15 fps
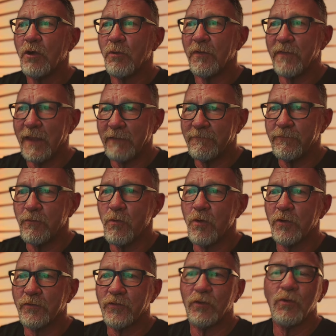with a
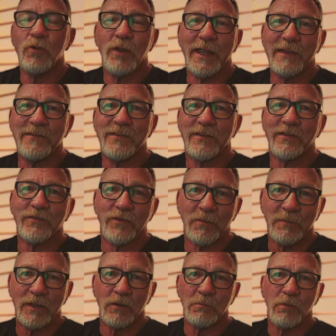four tool head
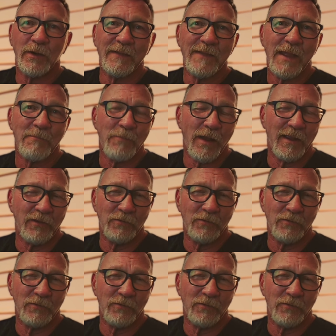system, it'll bring that